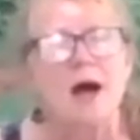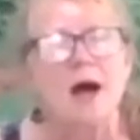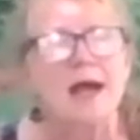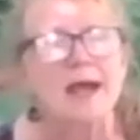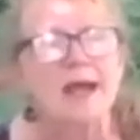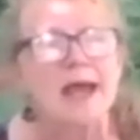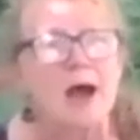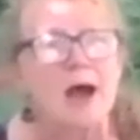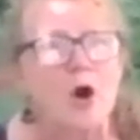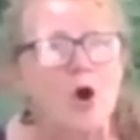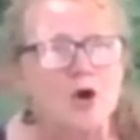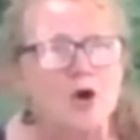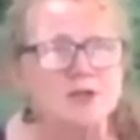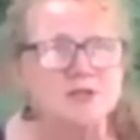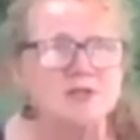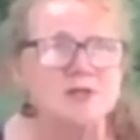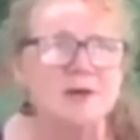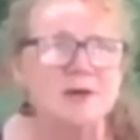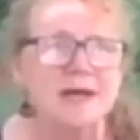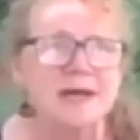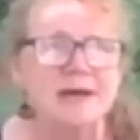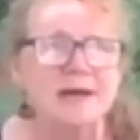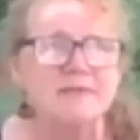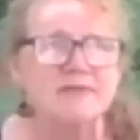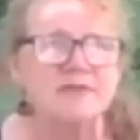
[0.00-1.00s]
I also
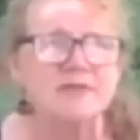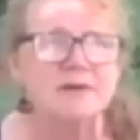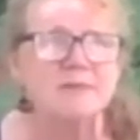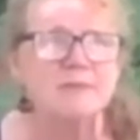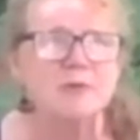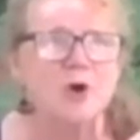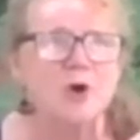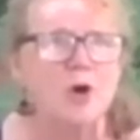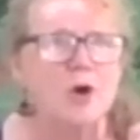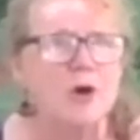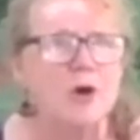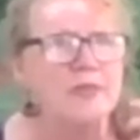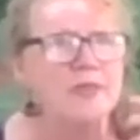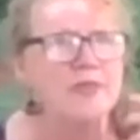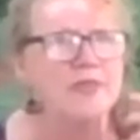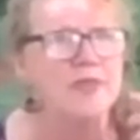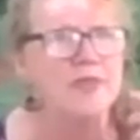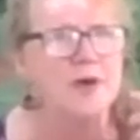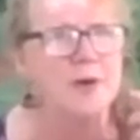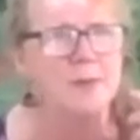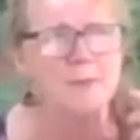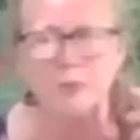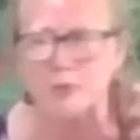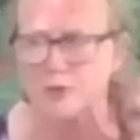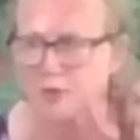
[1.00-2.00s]
have them on
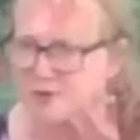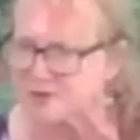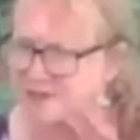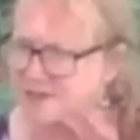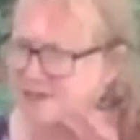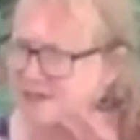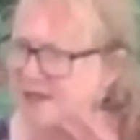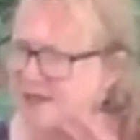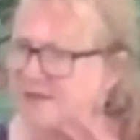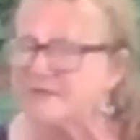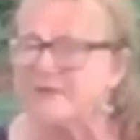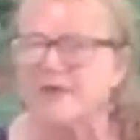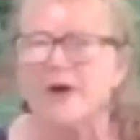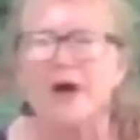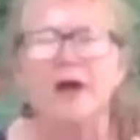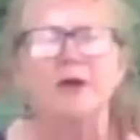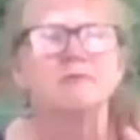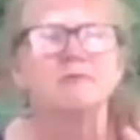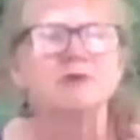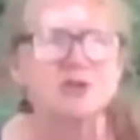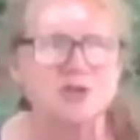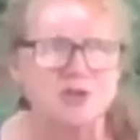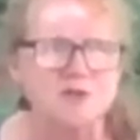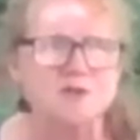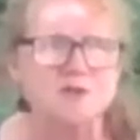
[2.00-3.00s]
the porcelain vine,
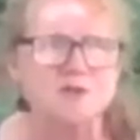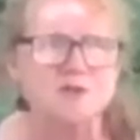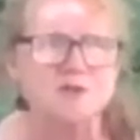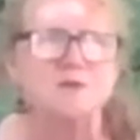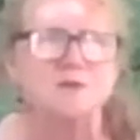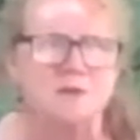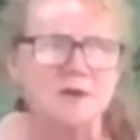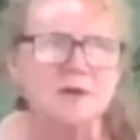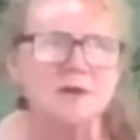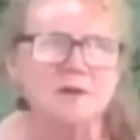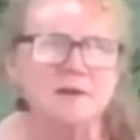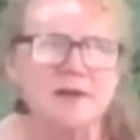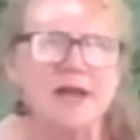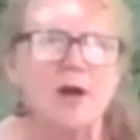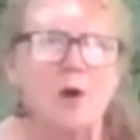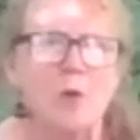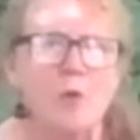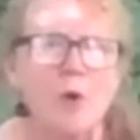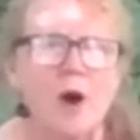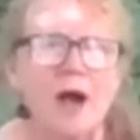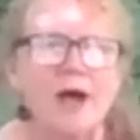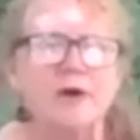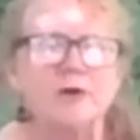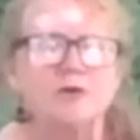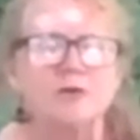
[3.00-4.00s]
which is like a
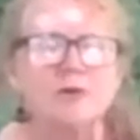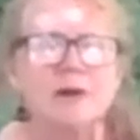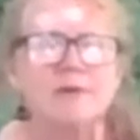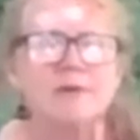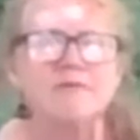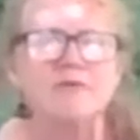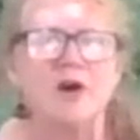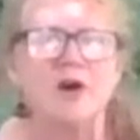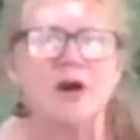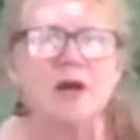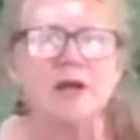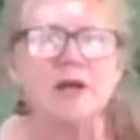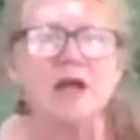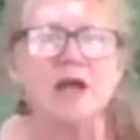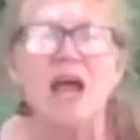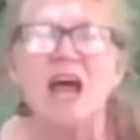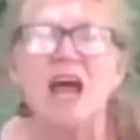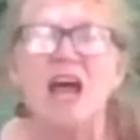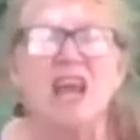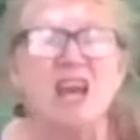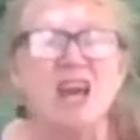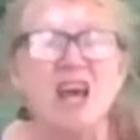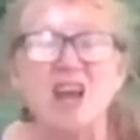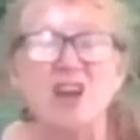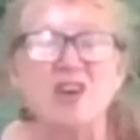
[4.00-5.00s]
wild grapevine,
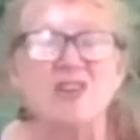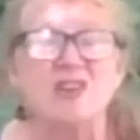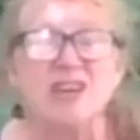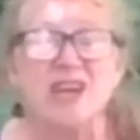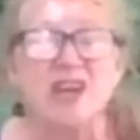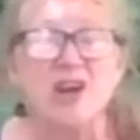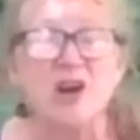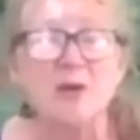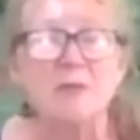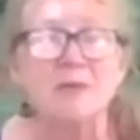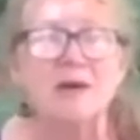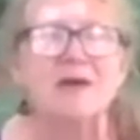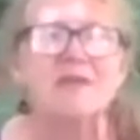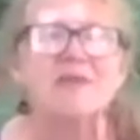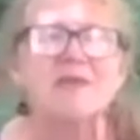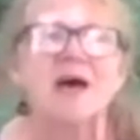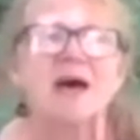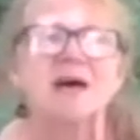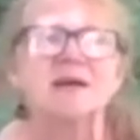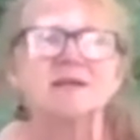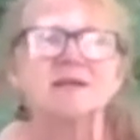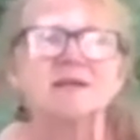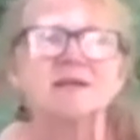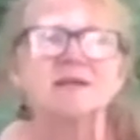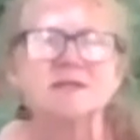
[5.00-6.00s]
and I don't care about
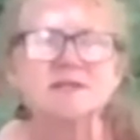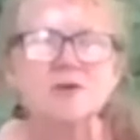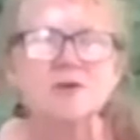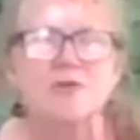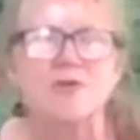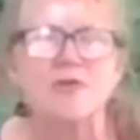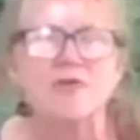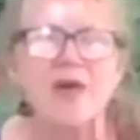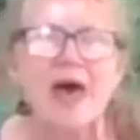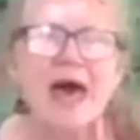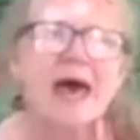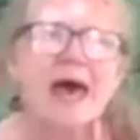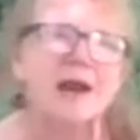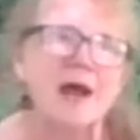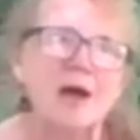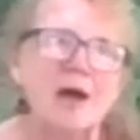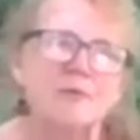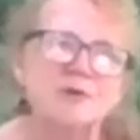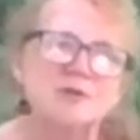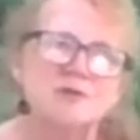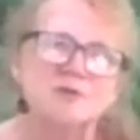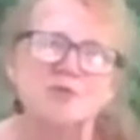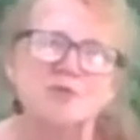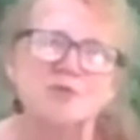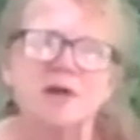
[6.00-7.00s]
that. So that I would
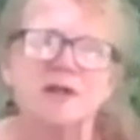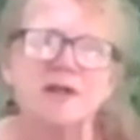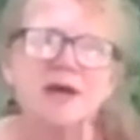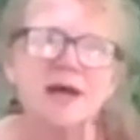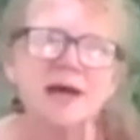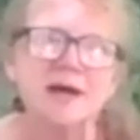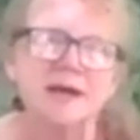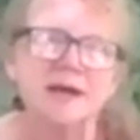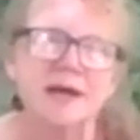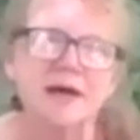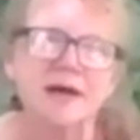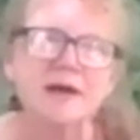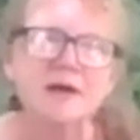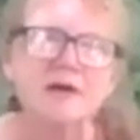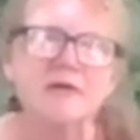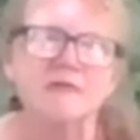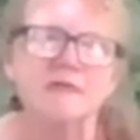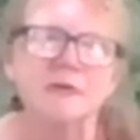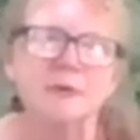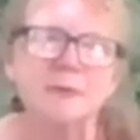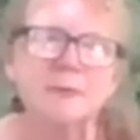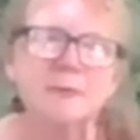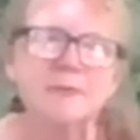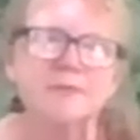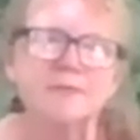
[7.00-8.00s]
spray the heck out.
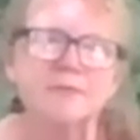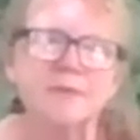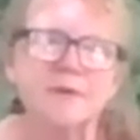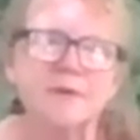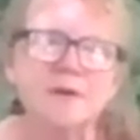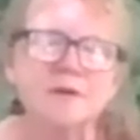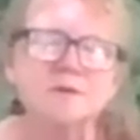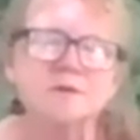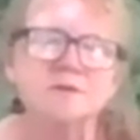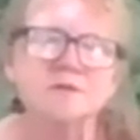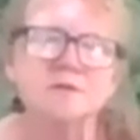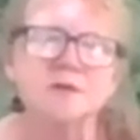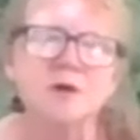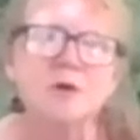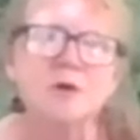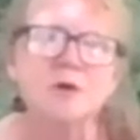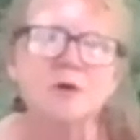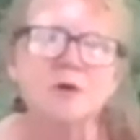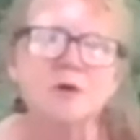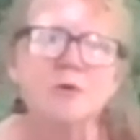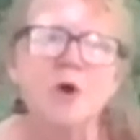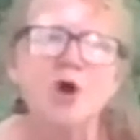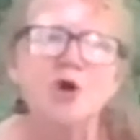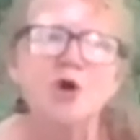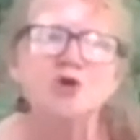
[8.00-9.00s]
So
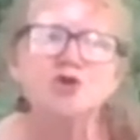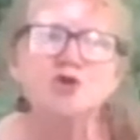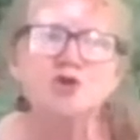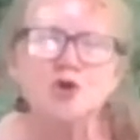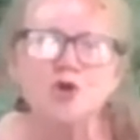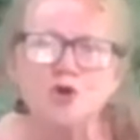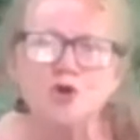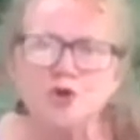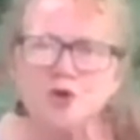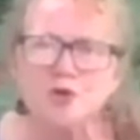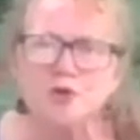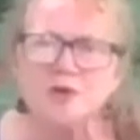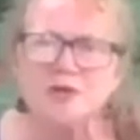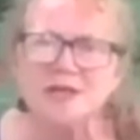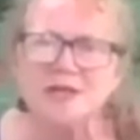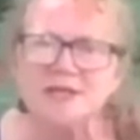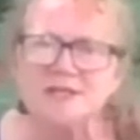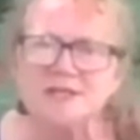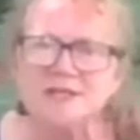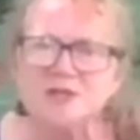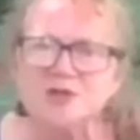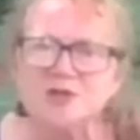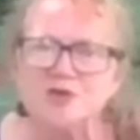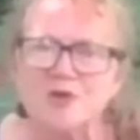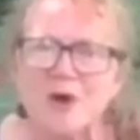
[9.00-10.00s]
do you need
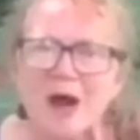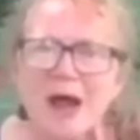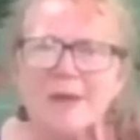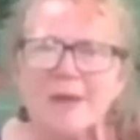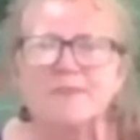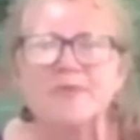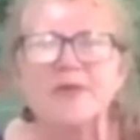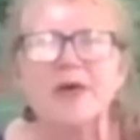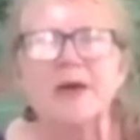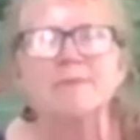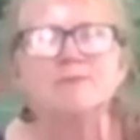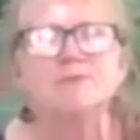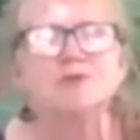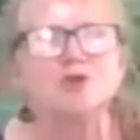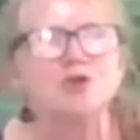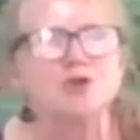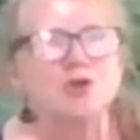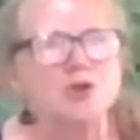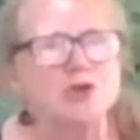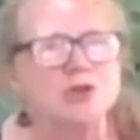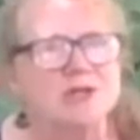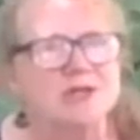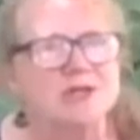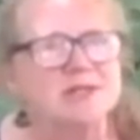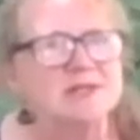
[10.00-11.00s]
to trap them? Do
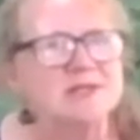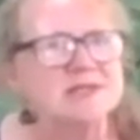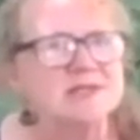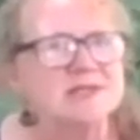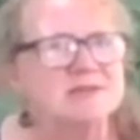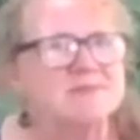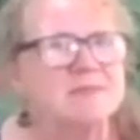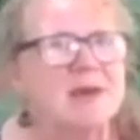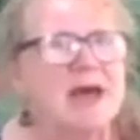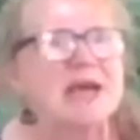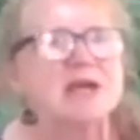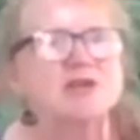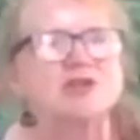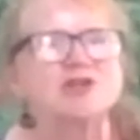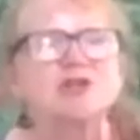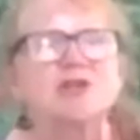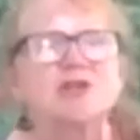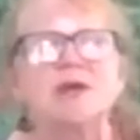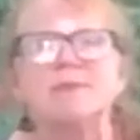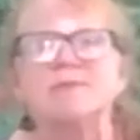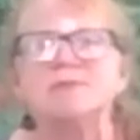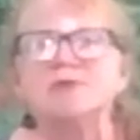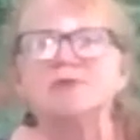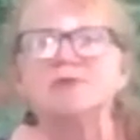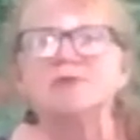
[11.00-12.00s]
you need to smash
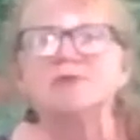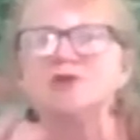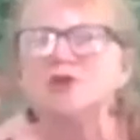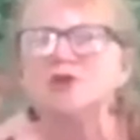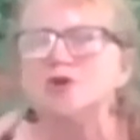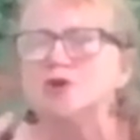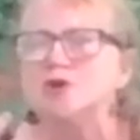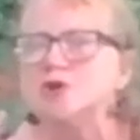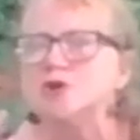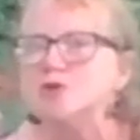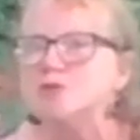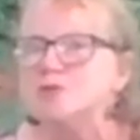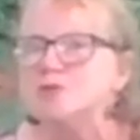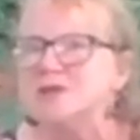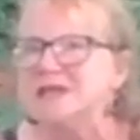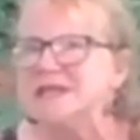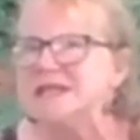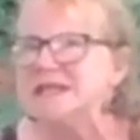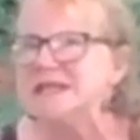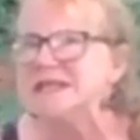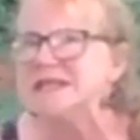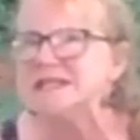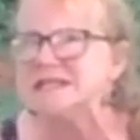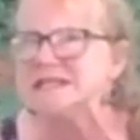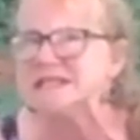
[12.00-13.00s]
them? Do you
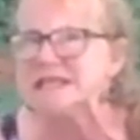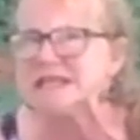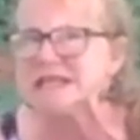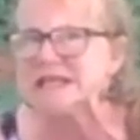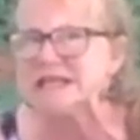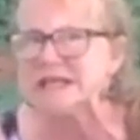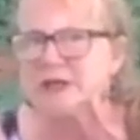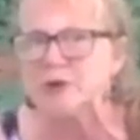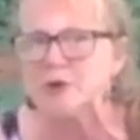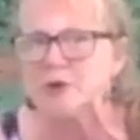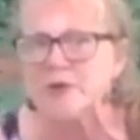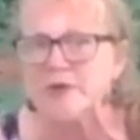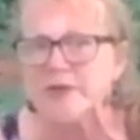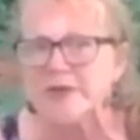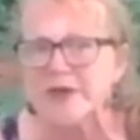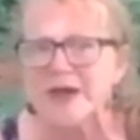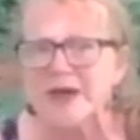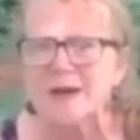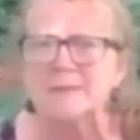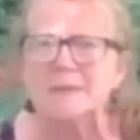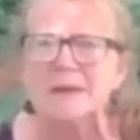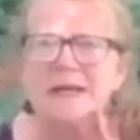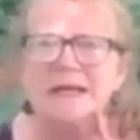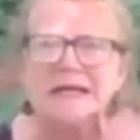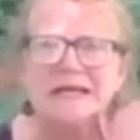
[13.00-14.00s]
need to kill
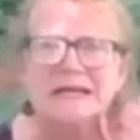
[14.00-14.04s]
them?